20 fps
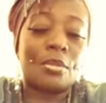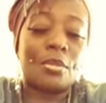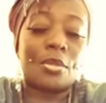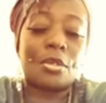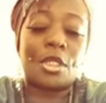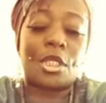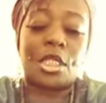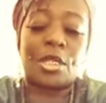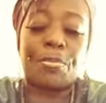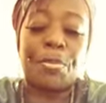
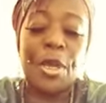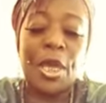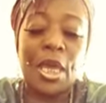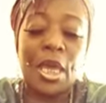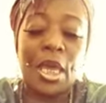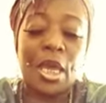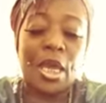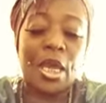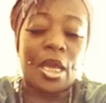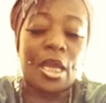
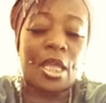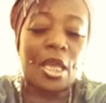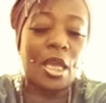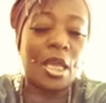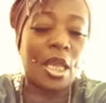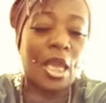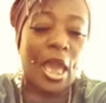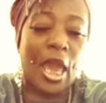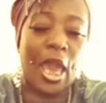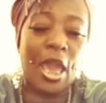speaking a
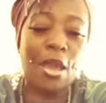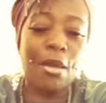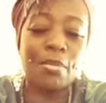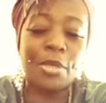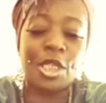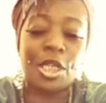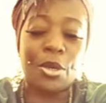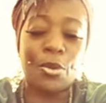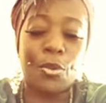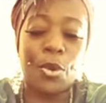good game
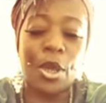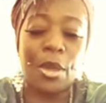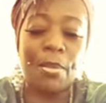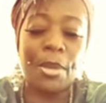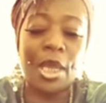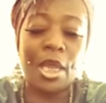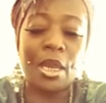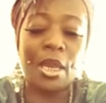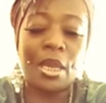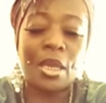to
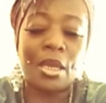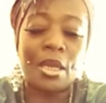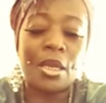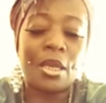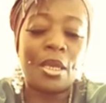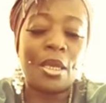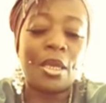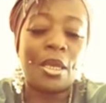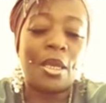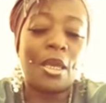women
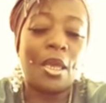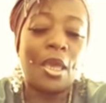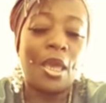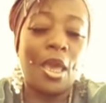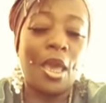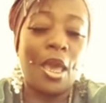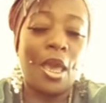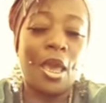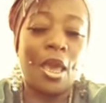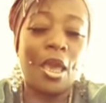
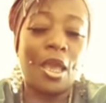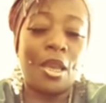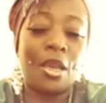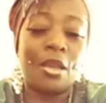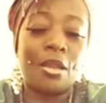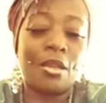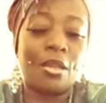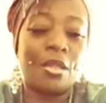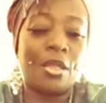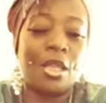
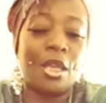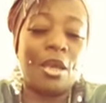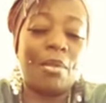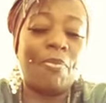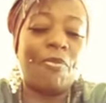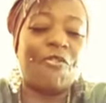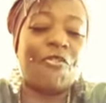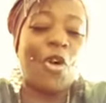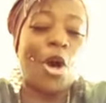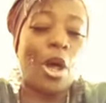and
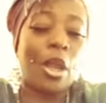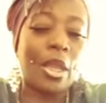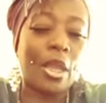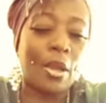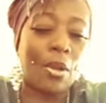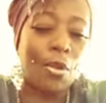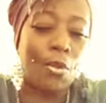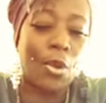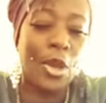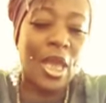them
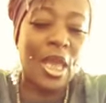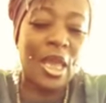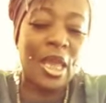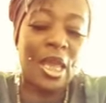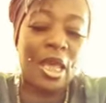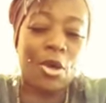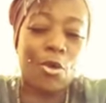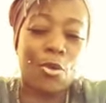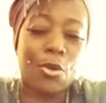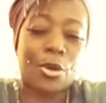falling
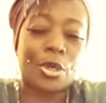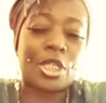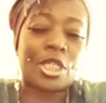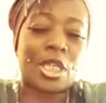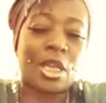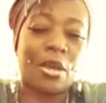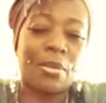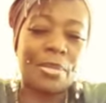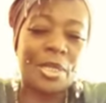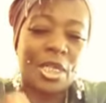weak or
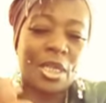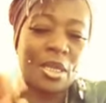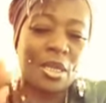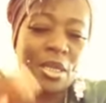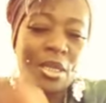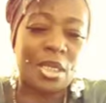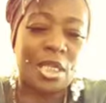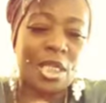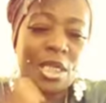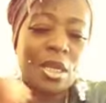
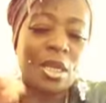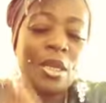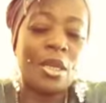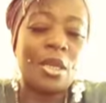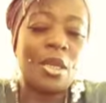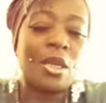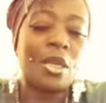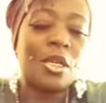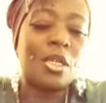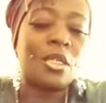substance
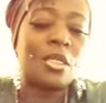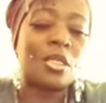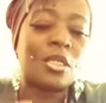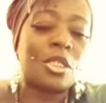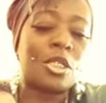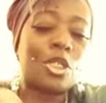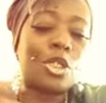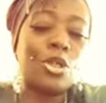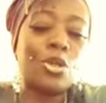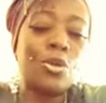
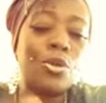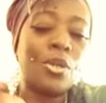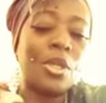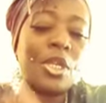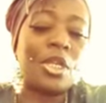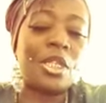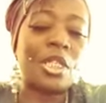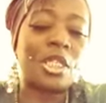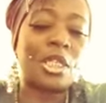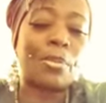to
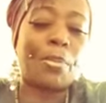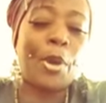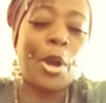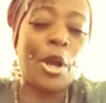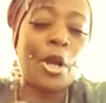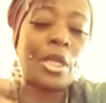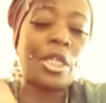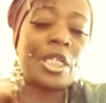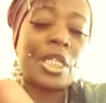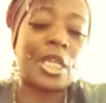this
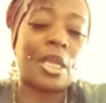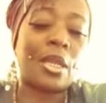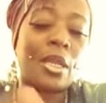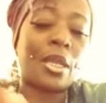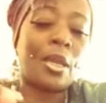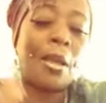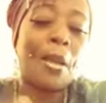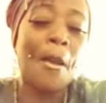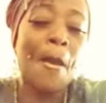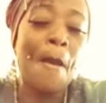
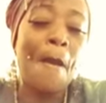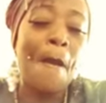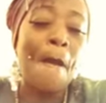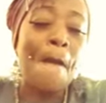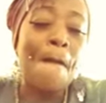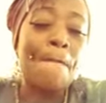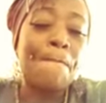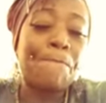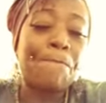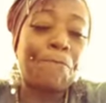person
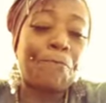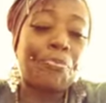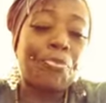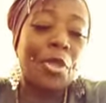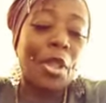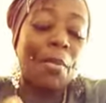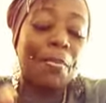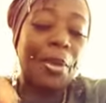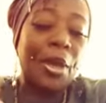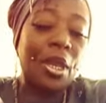
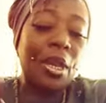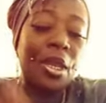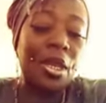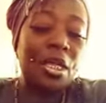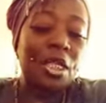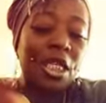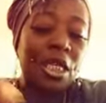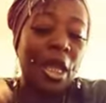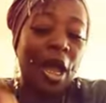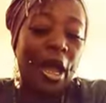but
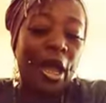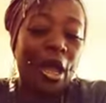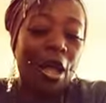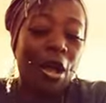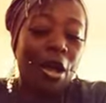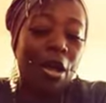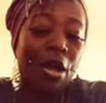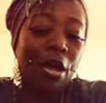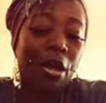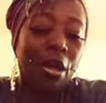it's like
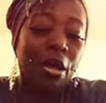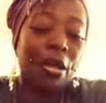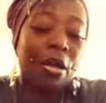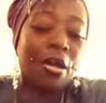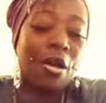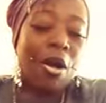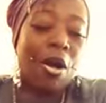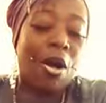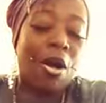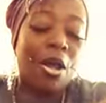
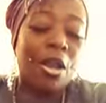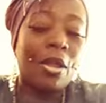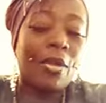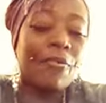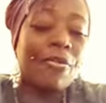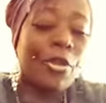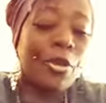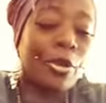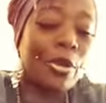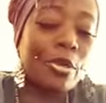all
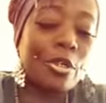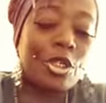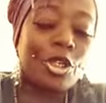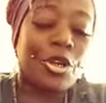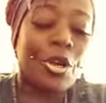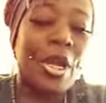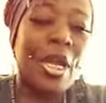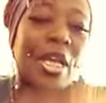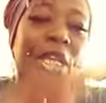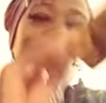of their
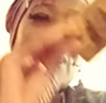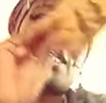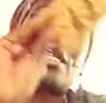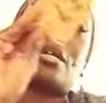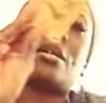tricks